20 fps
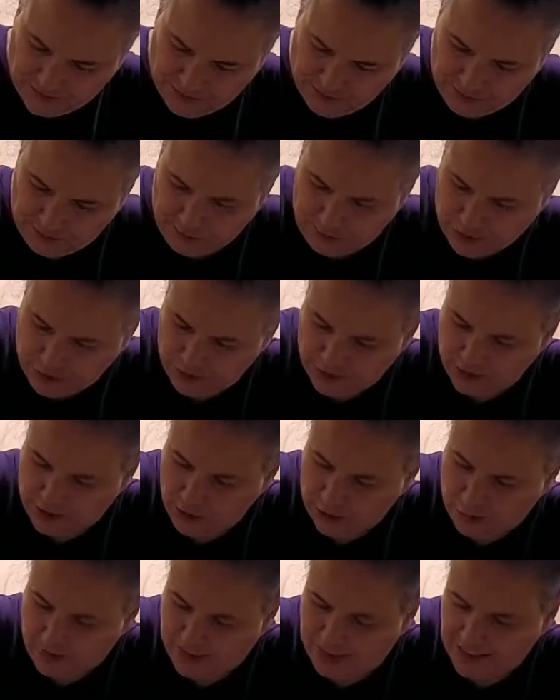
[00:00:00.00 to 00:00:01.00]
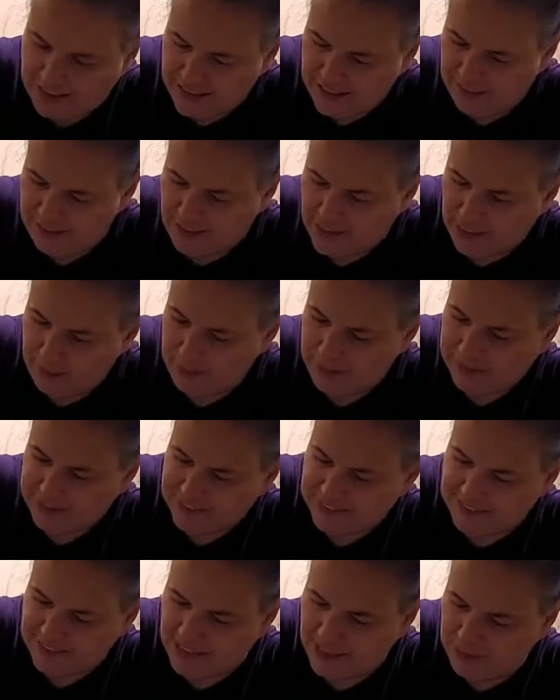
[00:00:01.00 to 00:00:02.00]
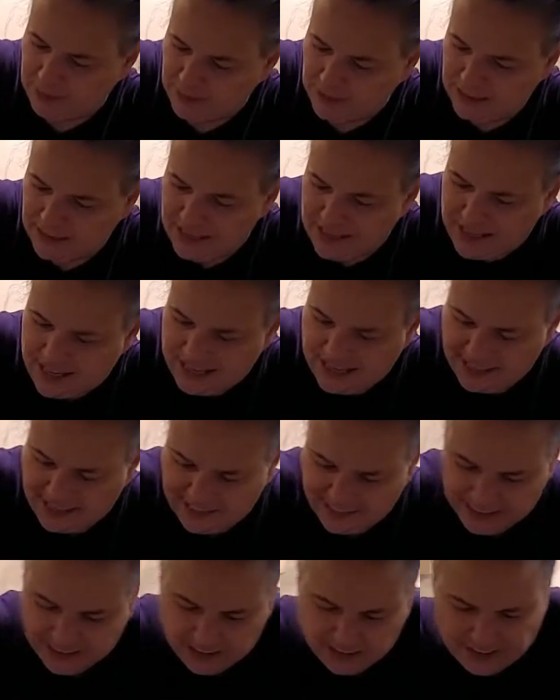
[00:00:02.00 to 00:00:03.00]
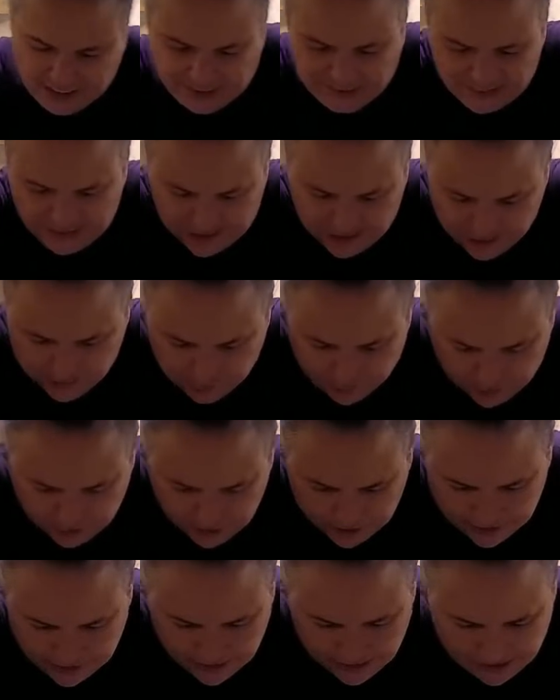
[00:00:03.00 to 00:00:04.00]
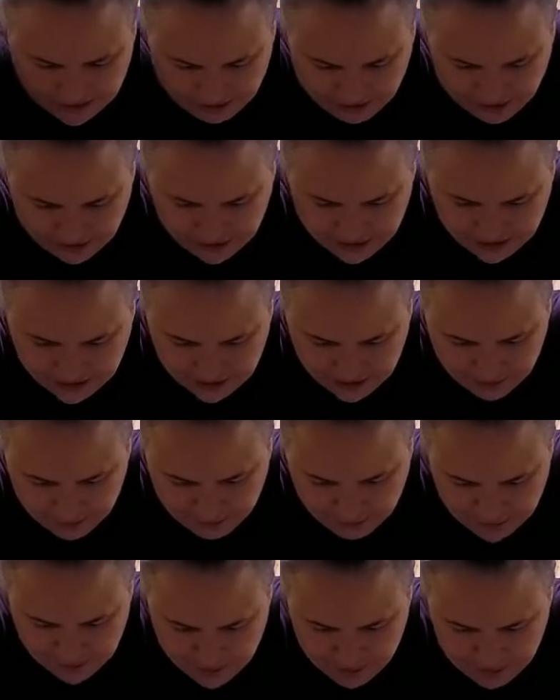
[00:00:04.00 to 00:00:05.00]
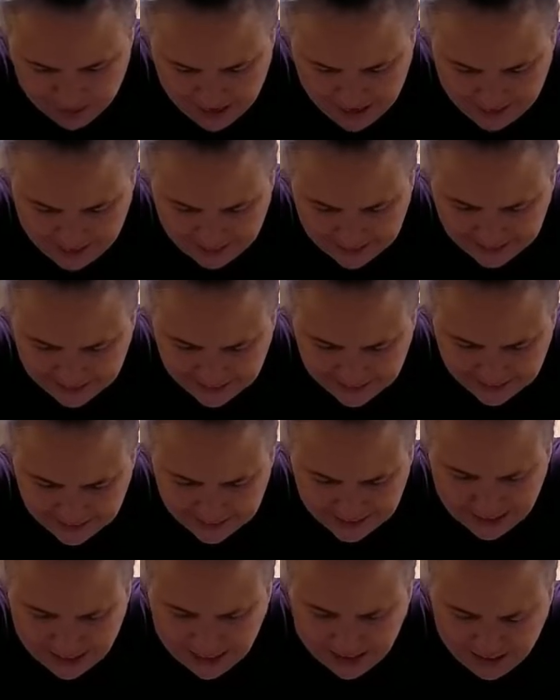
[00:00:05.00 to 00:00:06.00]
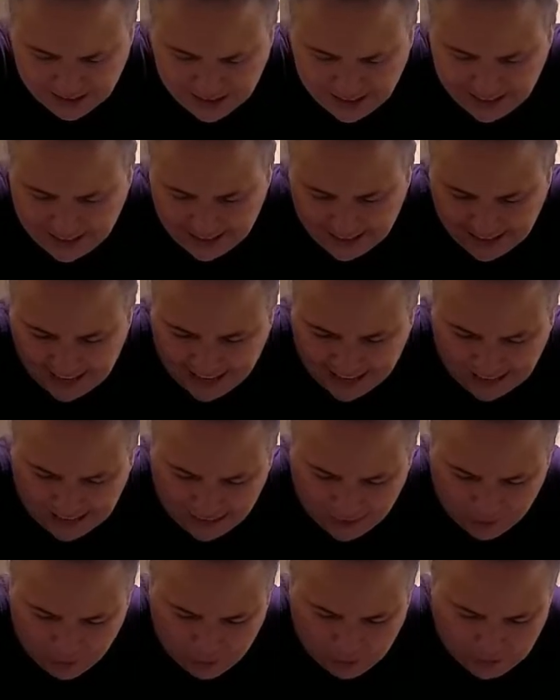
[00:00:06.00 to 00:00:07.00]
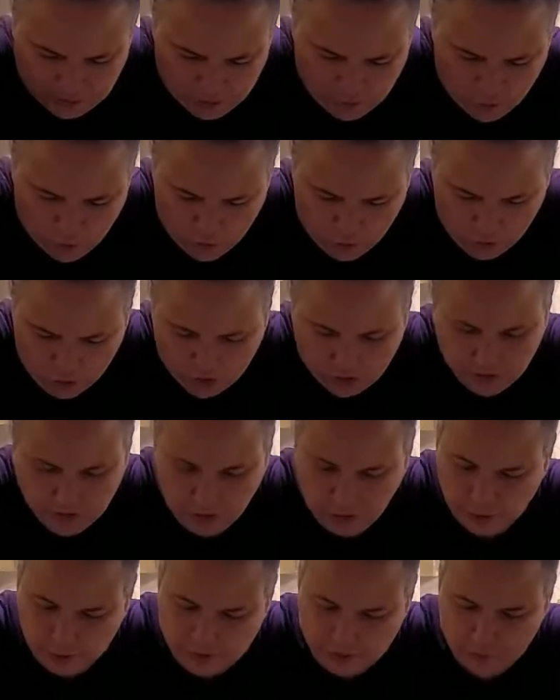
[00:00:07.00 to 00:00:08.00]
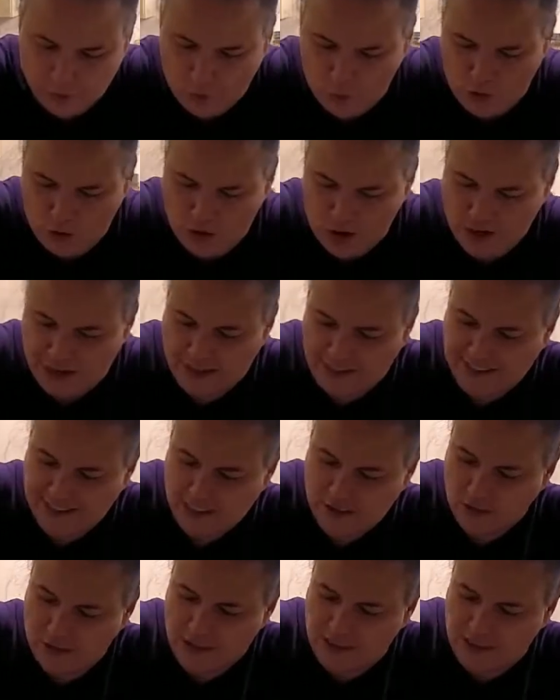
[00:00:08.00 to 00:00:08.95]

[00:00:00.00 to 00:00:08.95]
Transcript: if I put a little bit in and then I mix it up and I get it like this where it's kind of like a paste, then I can add a little bit more and a little bit more, and I don't